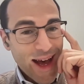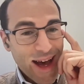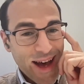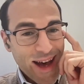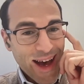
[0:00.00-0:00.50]

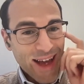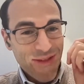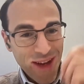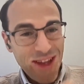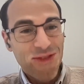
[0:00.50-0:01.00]

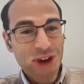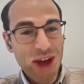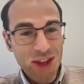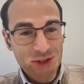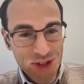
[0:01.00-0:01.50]
And I find
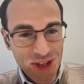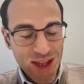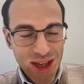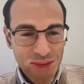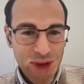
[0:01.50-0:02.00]
it very
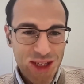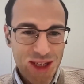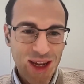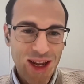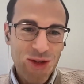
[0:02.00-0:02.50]
interesting that
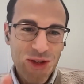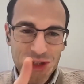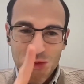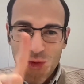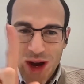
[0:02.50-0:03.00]
Pixel
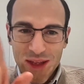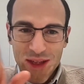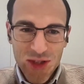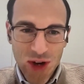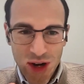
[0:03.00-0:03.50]
used
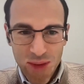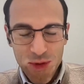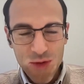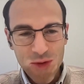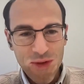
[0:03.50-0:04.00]
one
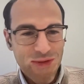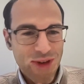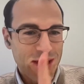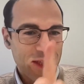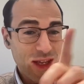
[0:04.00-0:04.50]
startup to
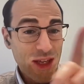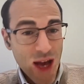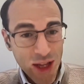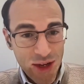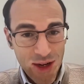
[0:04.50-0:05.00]
invest
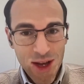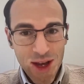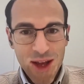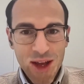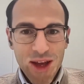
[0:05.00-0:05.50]
in the other,
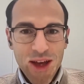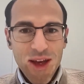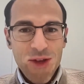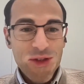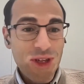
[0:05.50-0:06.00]

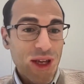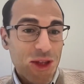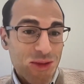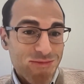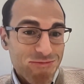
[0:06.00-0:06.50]

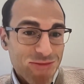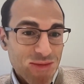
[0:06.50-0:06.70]
using a